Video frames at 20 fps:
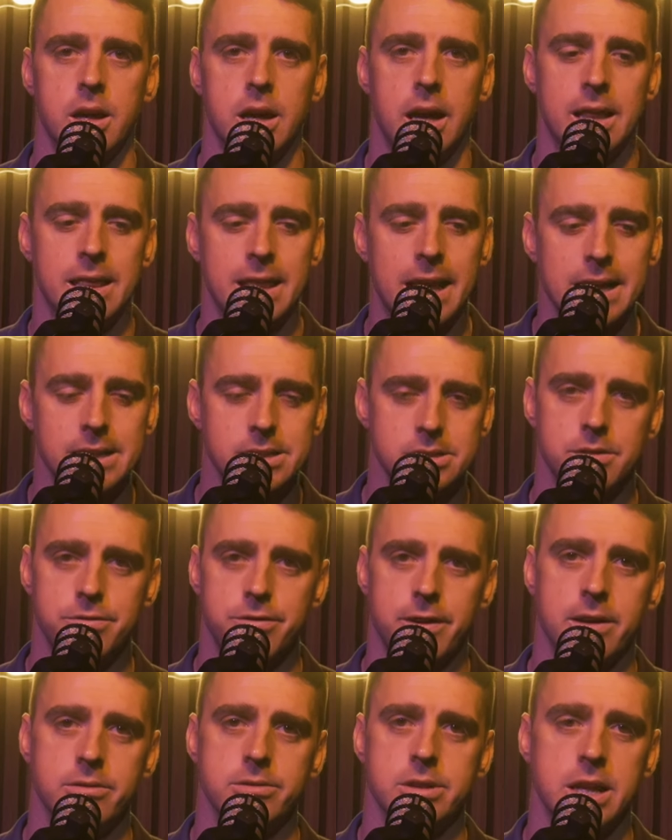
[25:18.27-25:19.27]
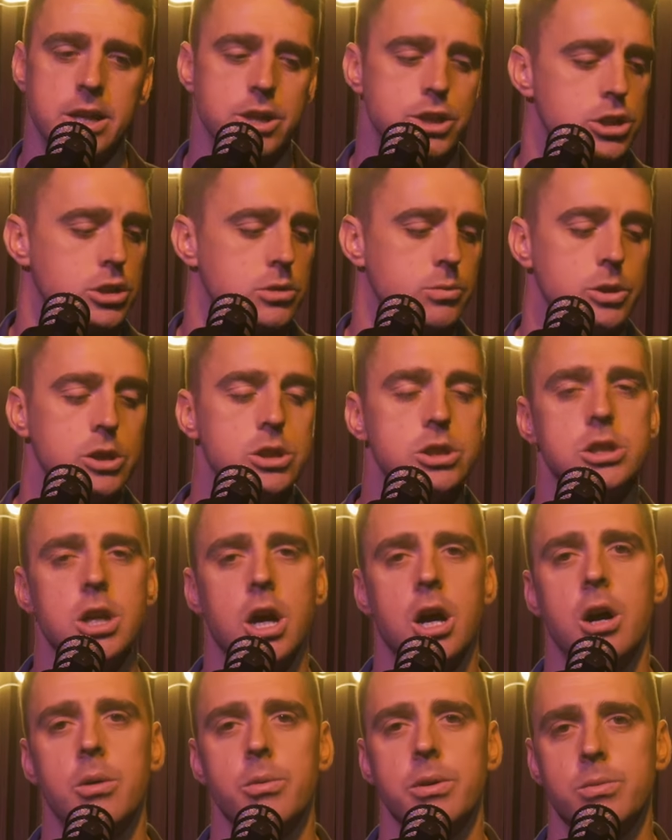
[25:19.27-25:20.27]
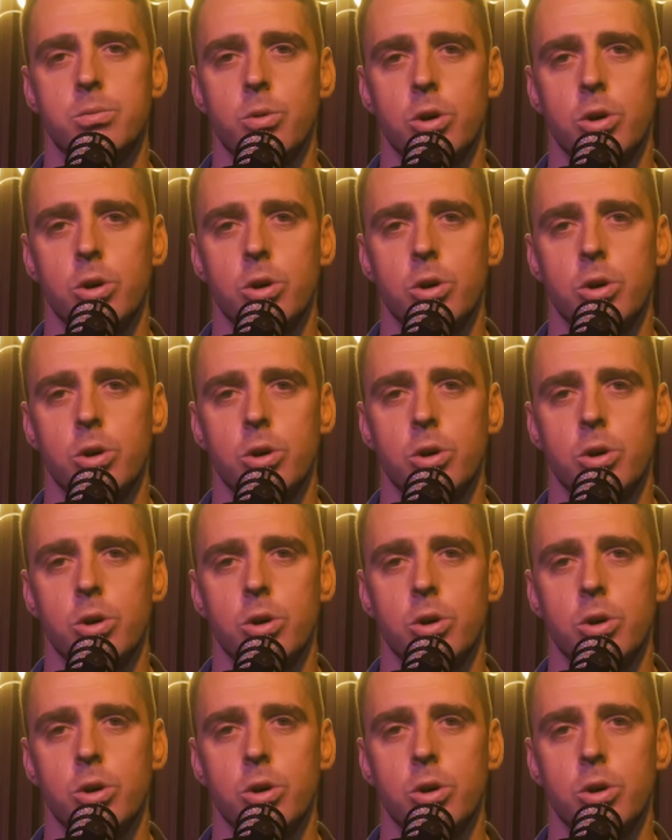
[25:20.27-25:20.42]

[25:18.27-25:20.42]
and that's the foundation. We start with,